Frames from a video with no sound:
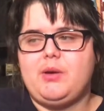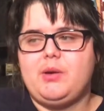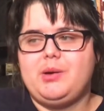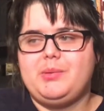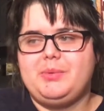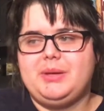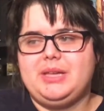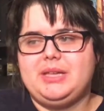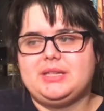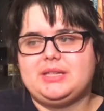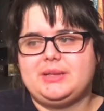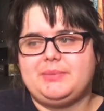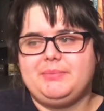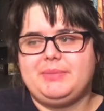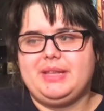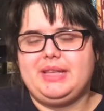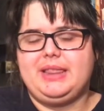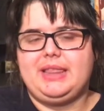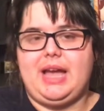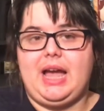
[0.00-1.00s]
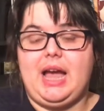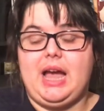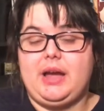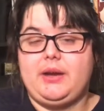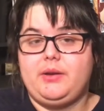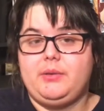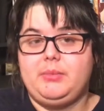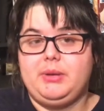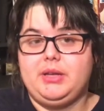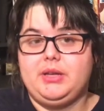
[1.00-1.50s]
would be something that
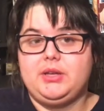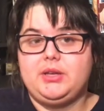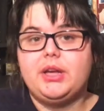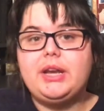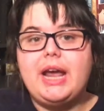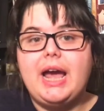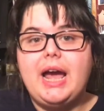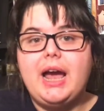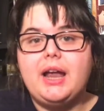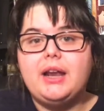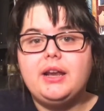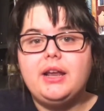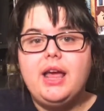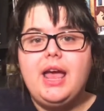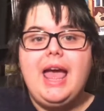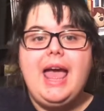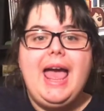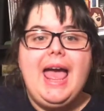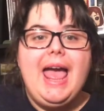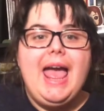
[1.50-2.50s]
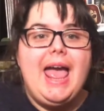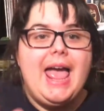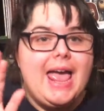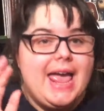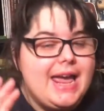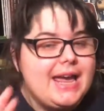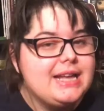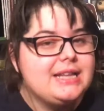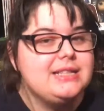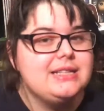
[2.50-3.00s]
I would be good at.
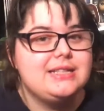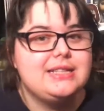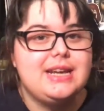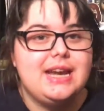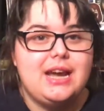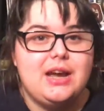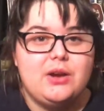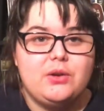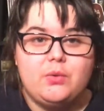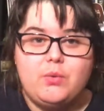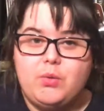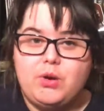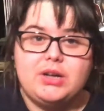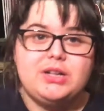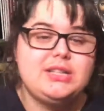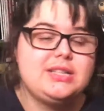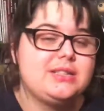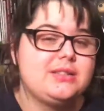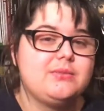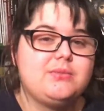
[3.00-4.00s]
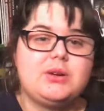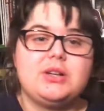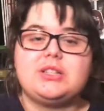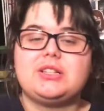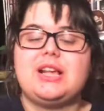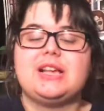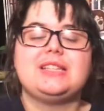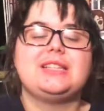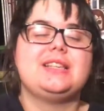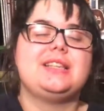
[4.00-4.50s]
Hands down, worst
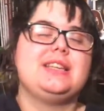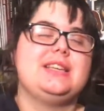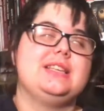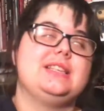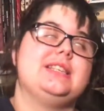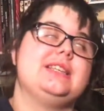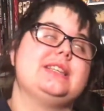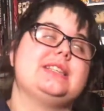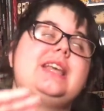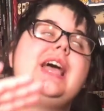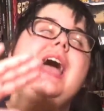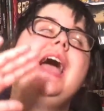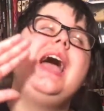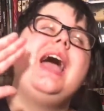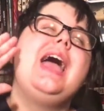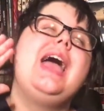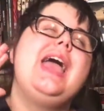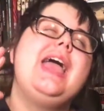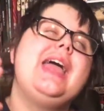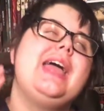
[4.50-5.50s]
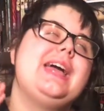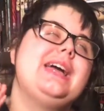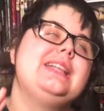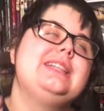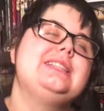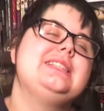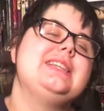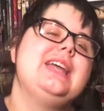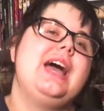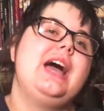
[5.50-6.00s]
class is the easiest.
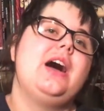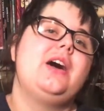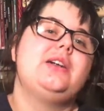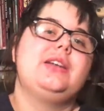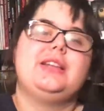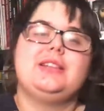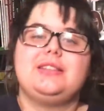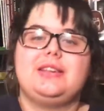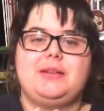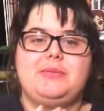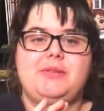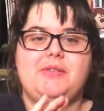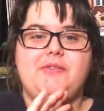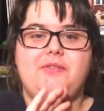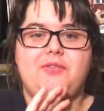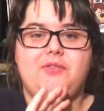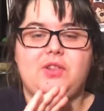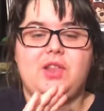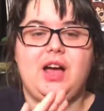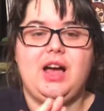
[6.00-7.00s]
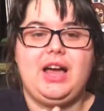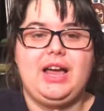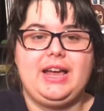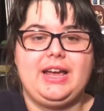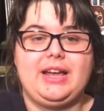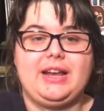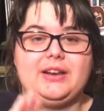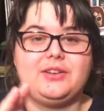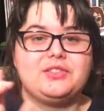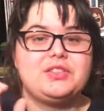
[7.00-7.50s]
Hands down, it's gonna be
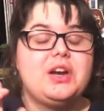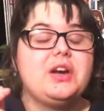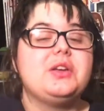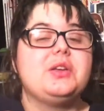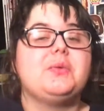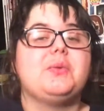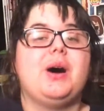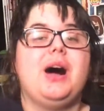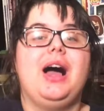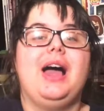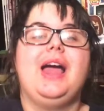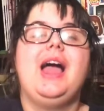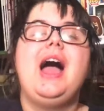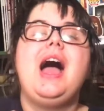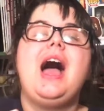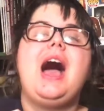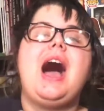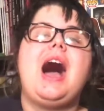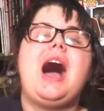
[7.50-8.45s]
flying, and I'll tell you why.